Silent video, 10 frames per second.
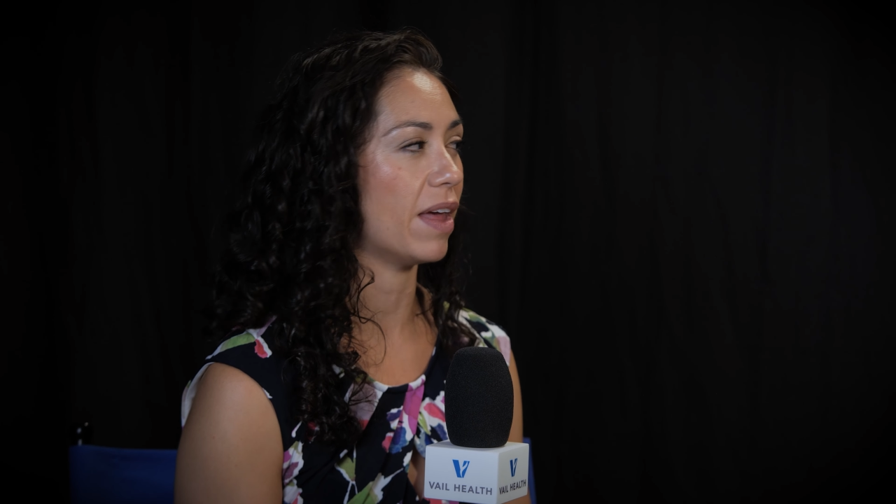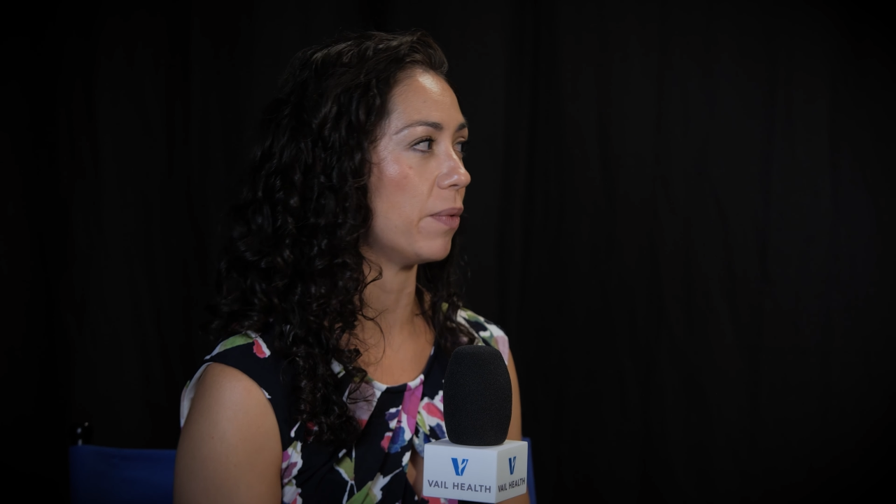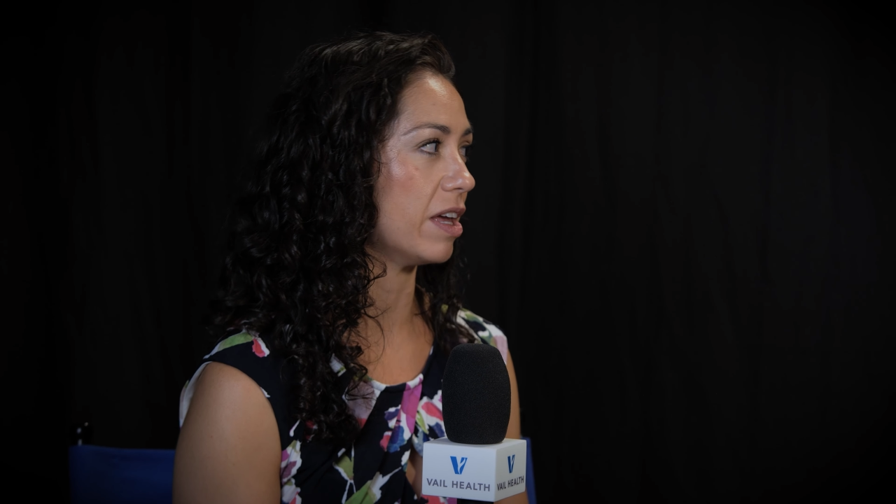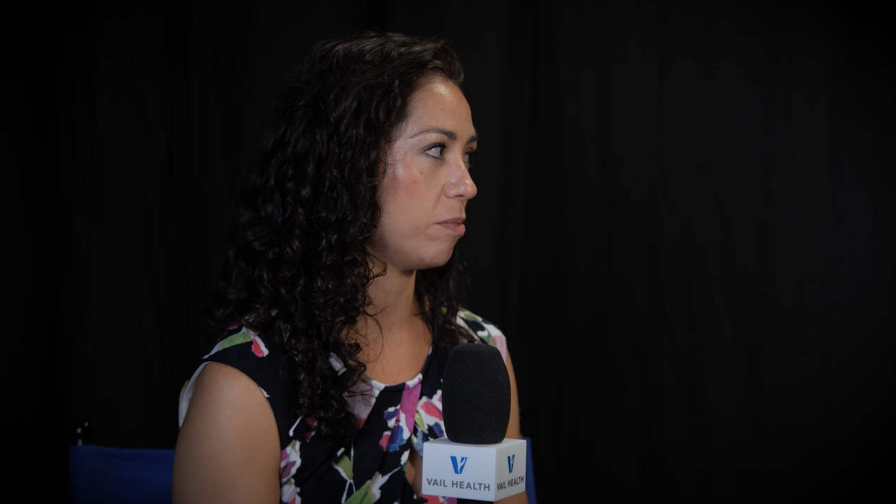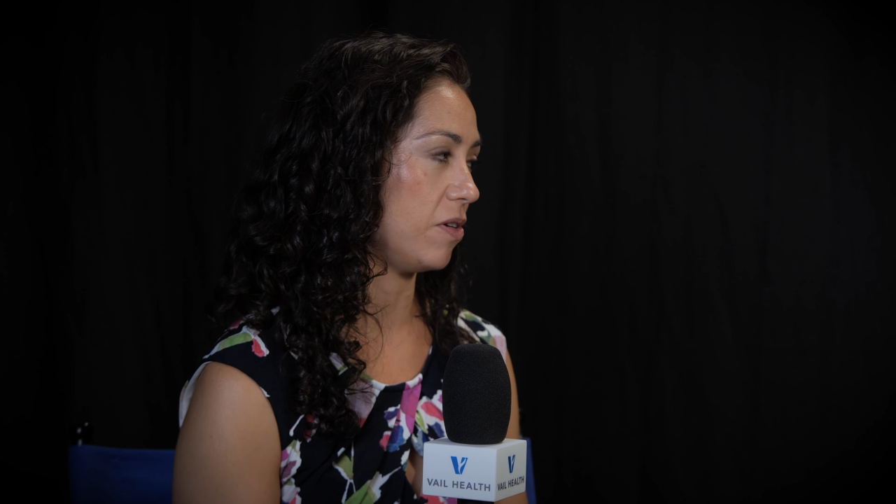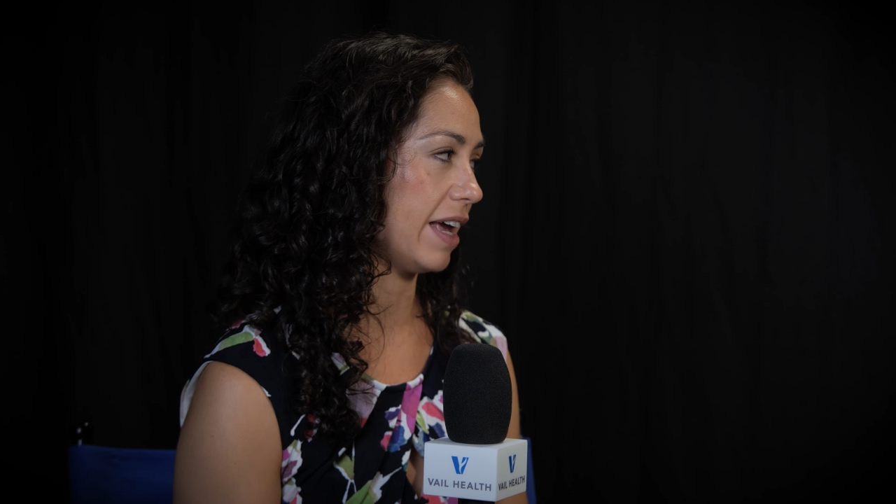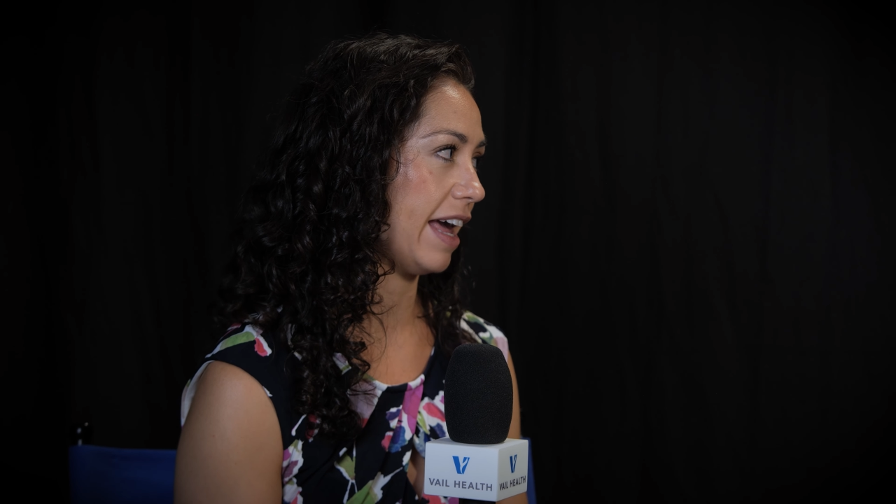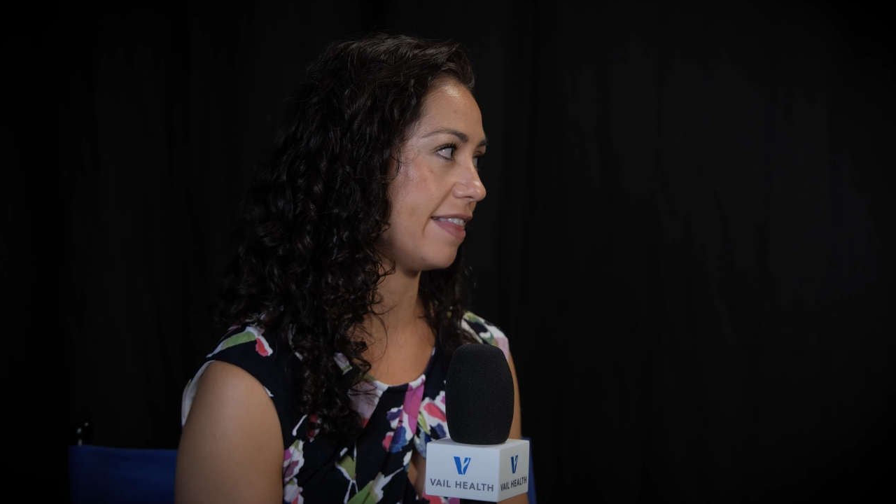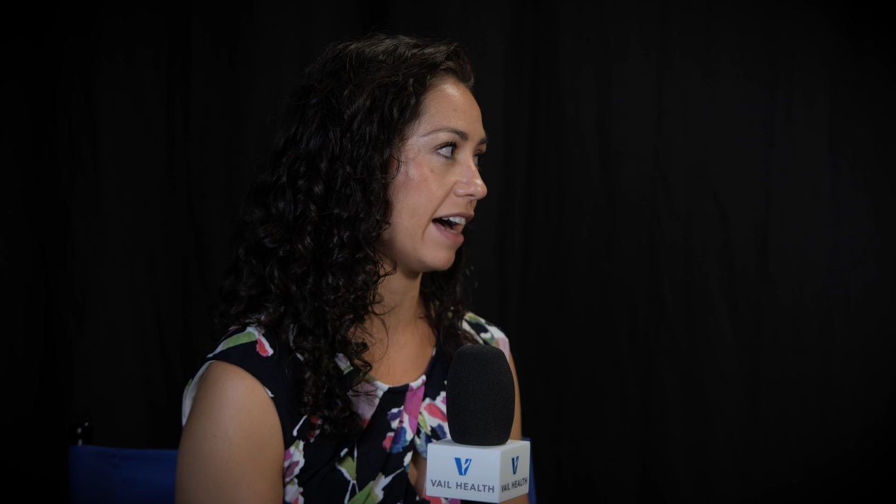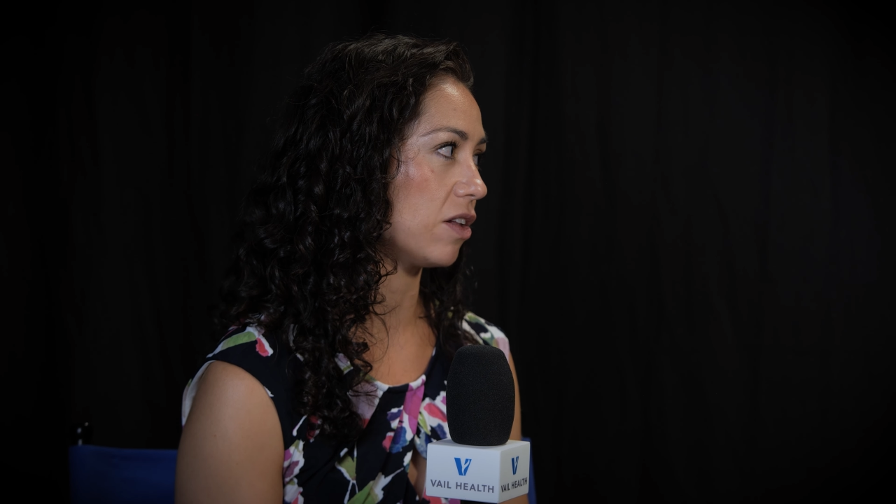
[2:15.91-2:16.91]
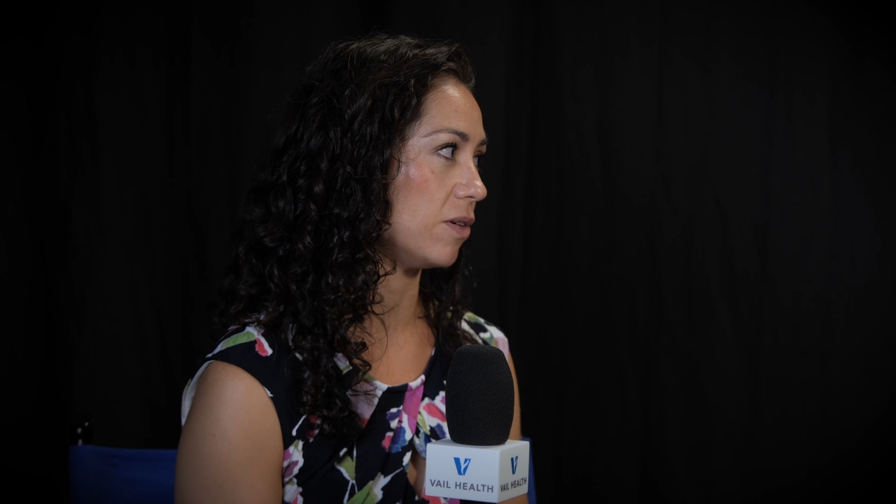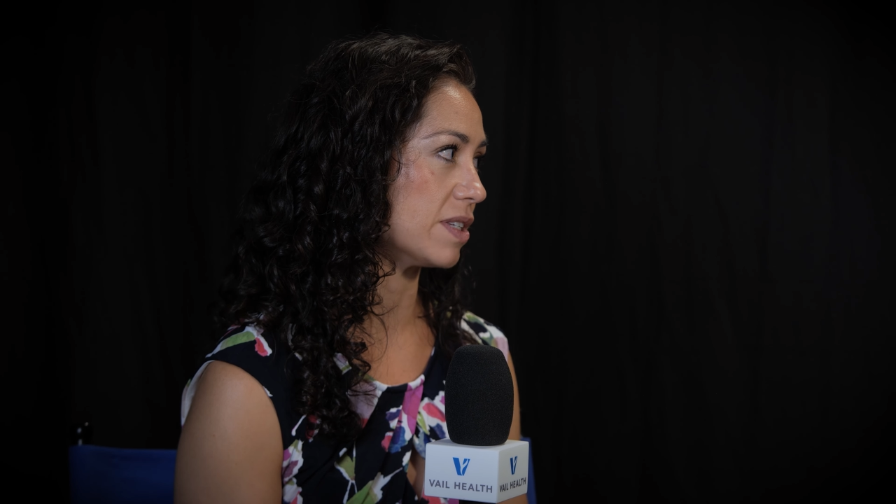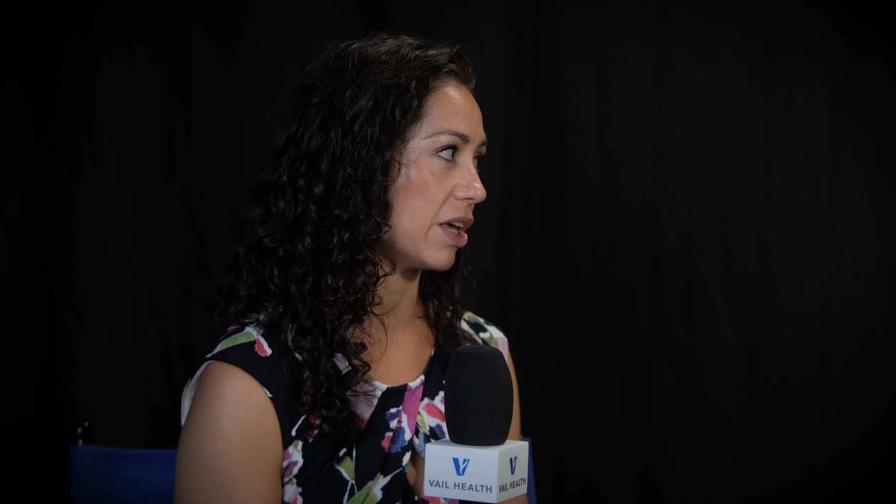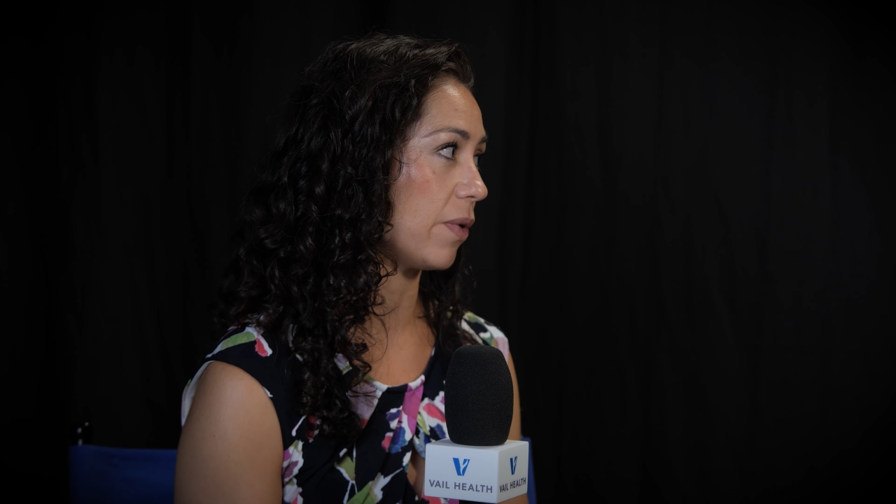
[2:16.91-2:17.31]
and we communicate that closely